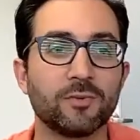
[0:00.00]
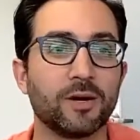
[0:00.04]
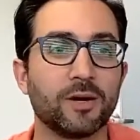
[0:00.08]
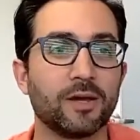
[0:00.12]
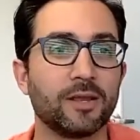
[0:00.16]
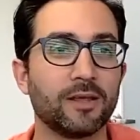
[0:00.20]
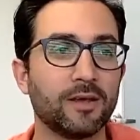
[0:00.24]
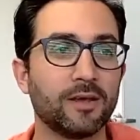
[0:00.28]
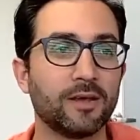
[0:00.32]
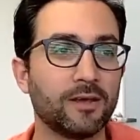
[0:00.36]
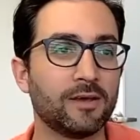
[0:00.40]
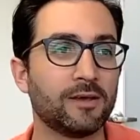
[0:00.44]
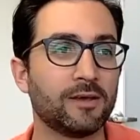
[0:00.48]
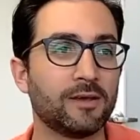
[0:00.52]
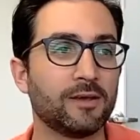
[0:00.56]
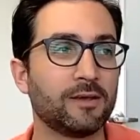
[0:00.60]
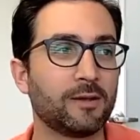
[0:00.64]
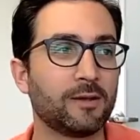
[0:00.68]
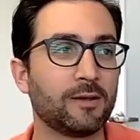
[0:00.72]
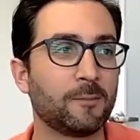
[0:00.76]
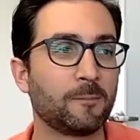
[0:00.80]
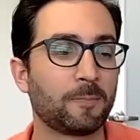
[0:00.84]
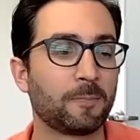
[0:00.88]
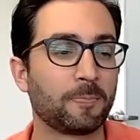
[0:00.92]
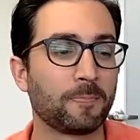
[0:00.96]
But
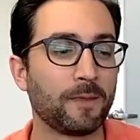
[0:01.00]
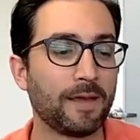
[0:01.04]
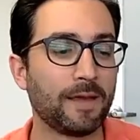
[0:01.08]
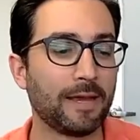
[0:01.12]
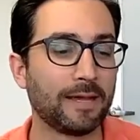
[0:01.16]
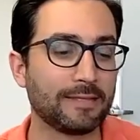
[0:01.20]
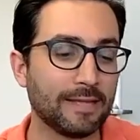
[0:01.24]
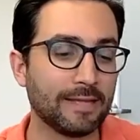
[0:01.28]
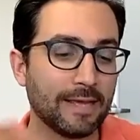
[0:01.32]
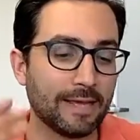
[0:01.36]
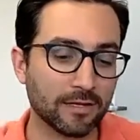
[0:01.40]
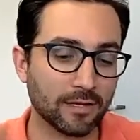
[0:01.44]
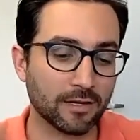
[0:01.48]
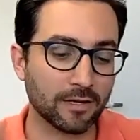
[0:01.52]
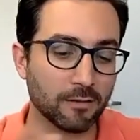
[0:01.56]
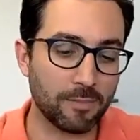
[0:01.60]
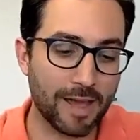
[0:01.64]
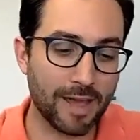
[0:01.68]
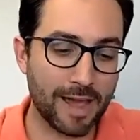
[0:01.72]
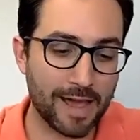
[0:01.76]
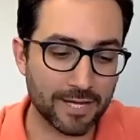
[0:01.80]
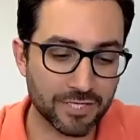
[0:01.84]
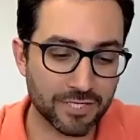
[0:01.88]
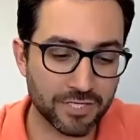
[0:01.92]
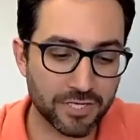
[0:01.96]
yeah. And then
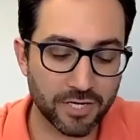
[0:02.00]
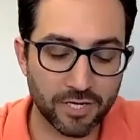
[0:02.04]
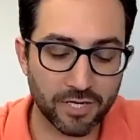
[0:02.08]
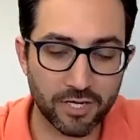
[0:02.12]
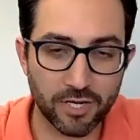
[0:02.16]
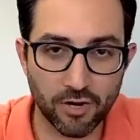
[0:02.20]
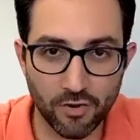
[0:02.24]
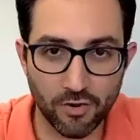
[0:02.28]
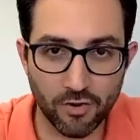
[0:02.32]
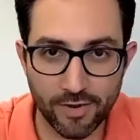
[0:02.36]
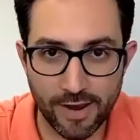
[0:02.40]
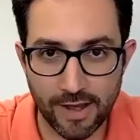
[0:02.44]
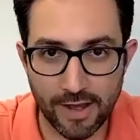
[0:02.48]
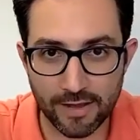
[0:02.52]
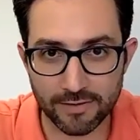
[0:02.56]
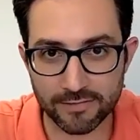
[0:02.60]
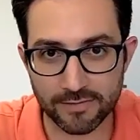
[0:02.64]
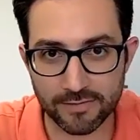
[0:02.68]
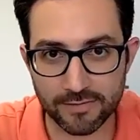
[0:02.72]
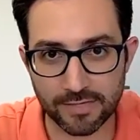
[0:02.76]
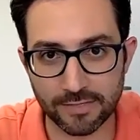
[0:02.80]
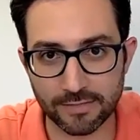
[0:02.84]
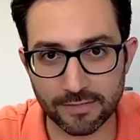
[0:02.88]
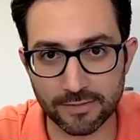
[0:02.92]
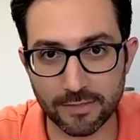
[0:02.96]
passionate
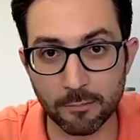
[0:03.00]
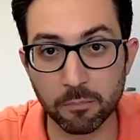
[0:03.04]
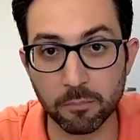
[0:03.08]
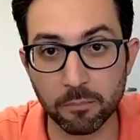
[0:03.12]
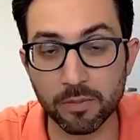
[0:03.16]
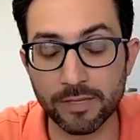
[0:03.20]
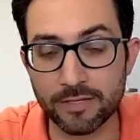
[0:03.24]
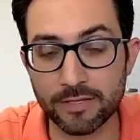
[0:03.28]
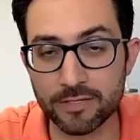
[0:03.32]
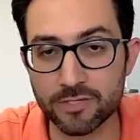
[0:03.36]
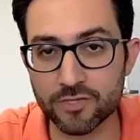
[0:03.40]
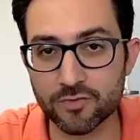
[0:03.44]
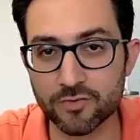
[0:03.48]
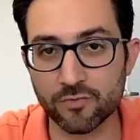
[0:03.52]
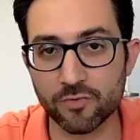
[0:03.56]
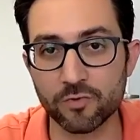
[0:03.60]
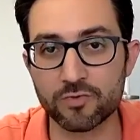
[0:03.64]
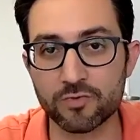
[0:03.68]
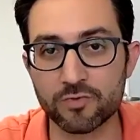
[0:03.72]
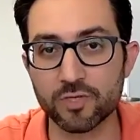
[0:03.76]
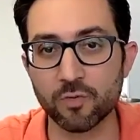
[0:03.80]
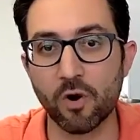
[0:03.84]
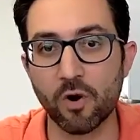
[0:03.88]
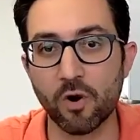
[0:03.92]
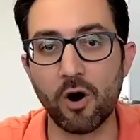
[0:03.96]
curiosity that bleeds through
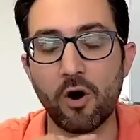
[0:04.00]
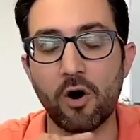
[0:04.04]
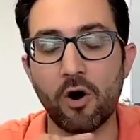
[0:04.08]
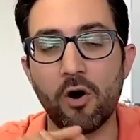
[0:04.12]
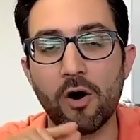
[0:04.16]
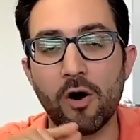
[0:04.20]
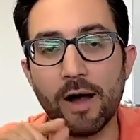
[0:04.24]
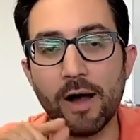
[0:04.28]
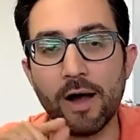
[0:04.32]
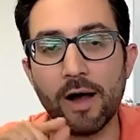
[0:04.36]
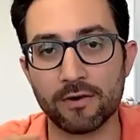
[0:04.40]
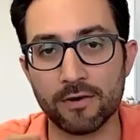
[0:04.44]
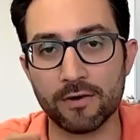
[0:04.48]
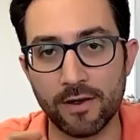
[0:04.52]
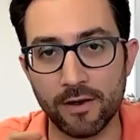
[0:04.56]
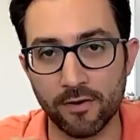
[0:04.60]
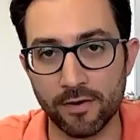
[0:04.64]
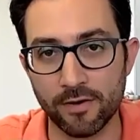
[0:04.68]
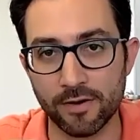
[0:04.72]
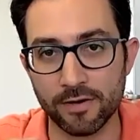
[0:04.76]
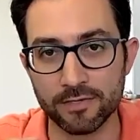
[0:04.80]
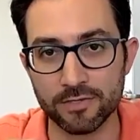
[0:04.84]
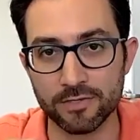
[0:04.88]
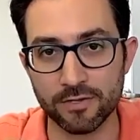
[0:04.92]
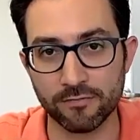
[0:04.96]
to all
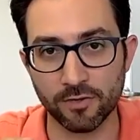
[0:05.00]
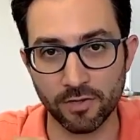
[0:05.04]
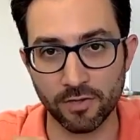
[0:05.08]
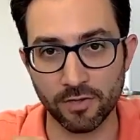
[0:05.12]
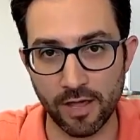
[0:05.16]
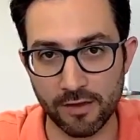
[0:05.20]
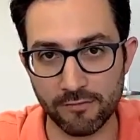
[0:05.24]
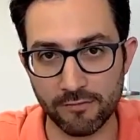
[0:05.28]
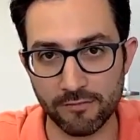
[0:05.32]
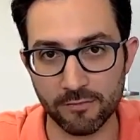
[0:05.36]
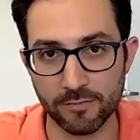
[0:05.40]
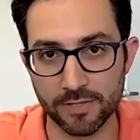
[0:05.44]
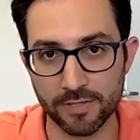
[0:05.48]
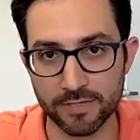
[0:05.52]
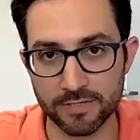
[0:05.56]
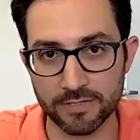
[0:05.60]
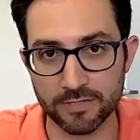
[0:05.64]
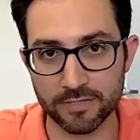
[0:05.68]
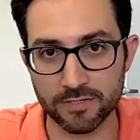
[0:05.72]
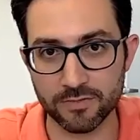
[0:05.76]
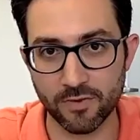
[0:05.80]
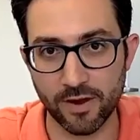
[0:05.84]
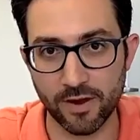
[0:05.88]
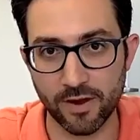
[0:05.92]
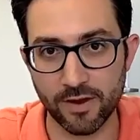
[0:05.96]
areas of your life and
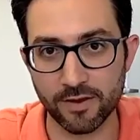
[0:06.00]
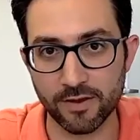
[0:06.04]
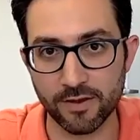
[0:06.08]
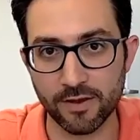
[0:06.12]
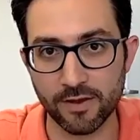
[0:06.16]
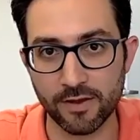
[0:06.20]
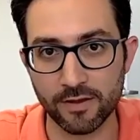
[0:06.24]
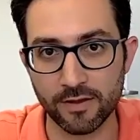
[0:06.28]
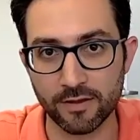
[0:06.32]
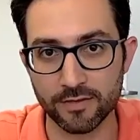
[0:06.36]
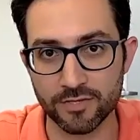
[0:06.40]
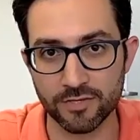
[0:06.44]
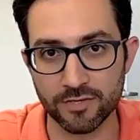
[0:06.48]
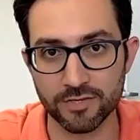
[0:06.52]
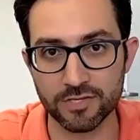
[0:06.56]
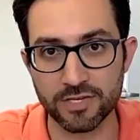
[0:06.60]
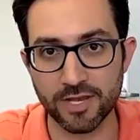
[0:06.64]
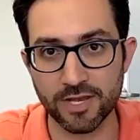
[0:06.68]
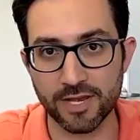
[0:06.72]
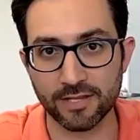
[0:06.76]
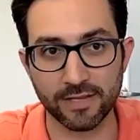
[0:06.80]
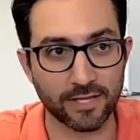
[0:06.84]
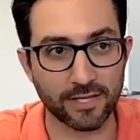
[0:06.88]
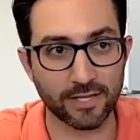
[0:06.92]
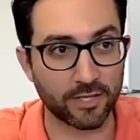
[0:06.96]
business, right? Because you're
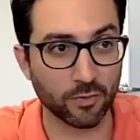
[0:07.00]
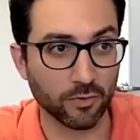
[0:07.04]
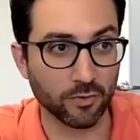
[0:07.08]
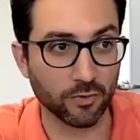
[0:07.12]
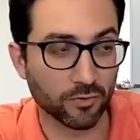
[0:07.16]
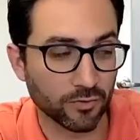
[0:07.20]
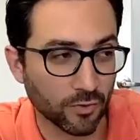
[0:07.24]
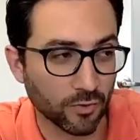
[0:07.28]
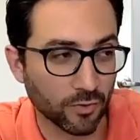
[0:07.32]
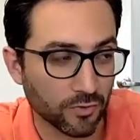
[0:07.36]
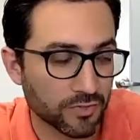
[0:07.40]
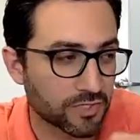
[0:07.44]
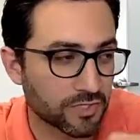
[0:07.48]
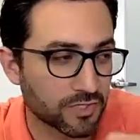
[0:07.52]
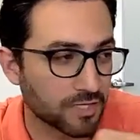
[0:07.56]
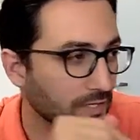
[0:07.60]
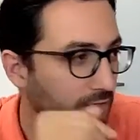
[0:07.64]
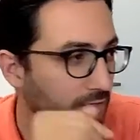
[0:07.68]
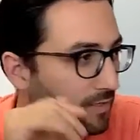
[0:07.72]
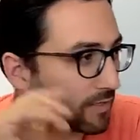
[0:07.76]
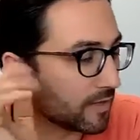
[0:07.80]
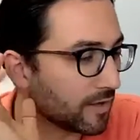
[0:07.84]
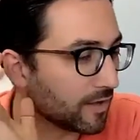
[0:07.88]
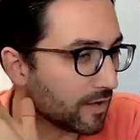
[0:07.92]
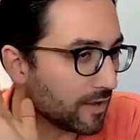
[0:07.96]
saying like you'll you'll sit
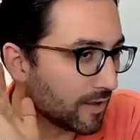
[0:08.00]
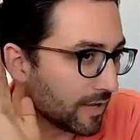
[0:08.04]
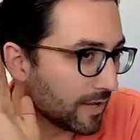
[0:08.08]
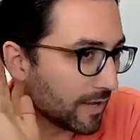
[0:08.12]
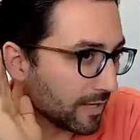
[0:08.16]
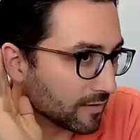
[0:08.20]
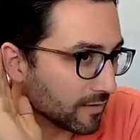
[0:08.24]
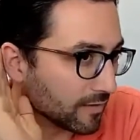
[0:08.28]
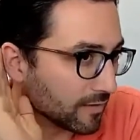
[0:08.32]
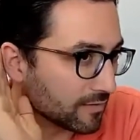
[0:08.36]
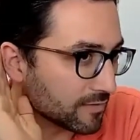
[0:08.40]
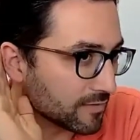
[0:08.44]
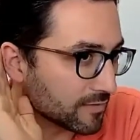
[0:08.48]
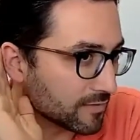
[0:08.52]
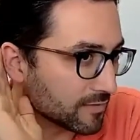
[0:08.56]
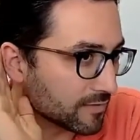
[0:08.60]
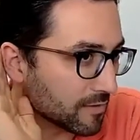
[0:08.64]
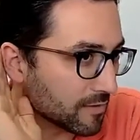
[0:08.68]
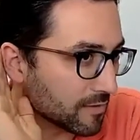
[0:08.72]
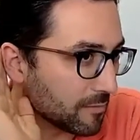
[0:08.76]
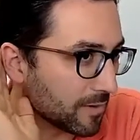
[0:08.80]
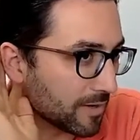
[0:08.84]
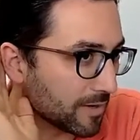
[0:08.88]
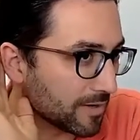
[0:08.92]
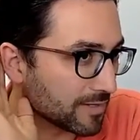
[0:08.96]
and, and listen to
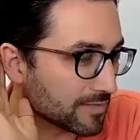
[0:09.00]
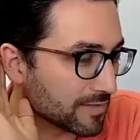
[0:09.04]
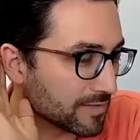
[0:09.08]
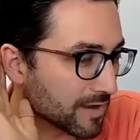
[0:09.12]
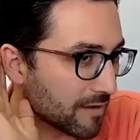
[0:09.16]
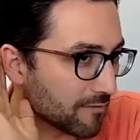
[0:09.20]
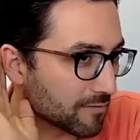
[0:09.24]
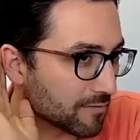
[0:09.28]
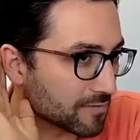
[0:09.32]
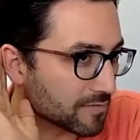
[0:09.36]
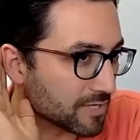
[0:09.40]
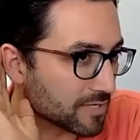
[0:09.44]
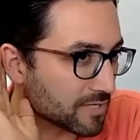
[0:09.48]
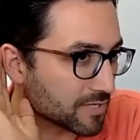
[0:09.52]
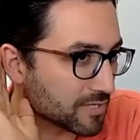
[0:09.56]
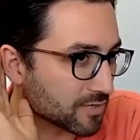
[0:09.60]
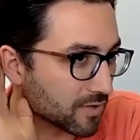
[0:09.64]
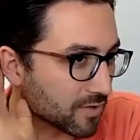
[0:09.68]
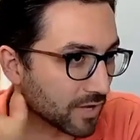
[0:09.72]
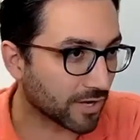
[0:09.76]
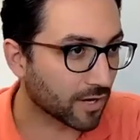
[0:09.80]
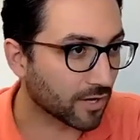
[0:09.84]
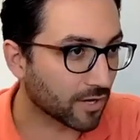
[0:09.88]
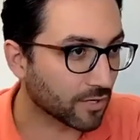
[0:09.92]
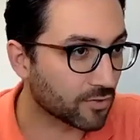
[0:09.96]
somebody's conversation. You're
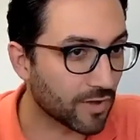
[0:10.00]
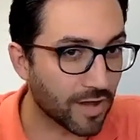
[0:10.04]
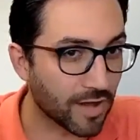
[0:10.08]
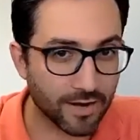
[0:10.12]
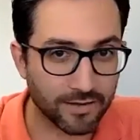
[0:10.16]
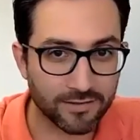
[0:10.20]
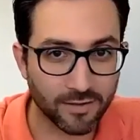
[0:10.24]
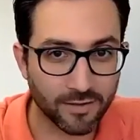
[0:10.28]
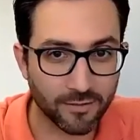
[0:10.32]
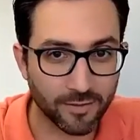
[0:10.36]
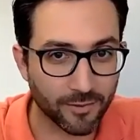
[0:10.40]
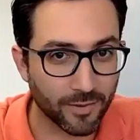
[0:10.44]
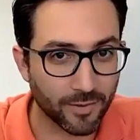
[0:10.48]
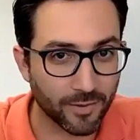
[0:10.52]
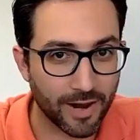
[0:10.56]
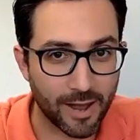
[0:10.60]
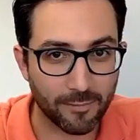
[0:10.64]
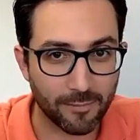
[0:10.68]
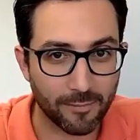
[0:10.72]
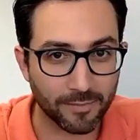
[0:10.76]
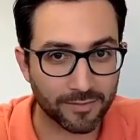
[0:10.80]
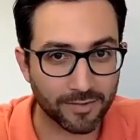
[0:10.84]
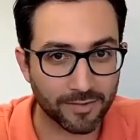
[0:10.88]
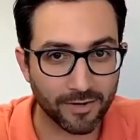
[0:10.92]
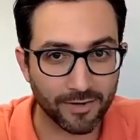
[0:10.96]
like, you got to tell me what
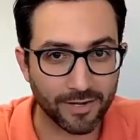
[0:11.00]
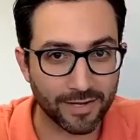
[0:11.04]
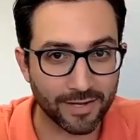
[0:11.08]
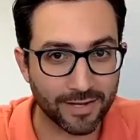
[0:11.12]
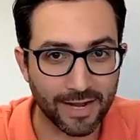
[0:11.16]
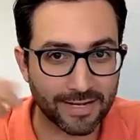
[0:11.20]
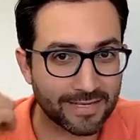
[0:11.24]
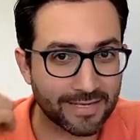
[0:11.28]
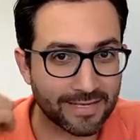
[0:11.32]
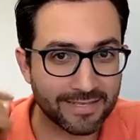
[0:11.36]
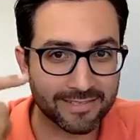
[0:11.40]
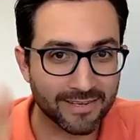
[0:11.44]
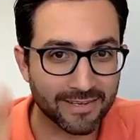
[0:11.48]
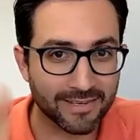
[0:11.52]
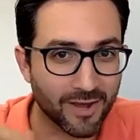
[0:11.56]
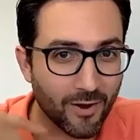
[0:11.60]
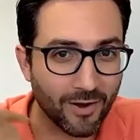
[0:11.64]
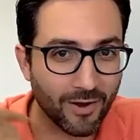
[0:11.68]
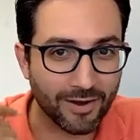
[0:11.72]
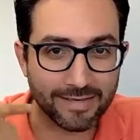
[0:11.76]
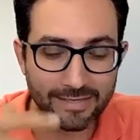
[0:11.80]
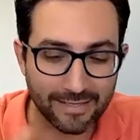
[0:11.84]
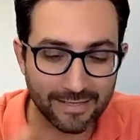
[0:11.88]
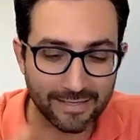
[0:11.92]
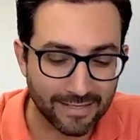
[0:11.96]
happened there. Like, I need to know.
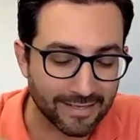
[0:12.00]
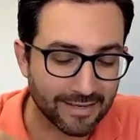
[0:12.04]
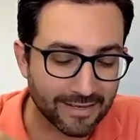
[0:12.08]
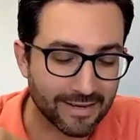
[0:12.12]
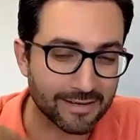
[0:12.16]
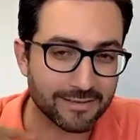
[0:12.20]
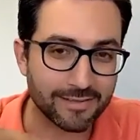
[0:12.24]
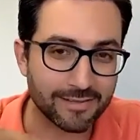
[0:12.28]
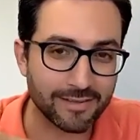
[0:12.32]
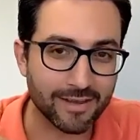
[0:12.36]
I need to connect yeah.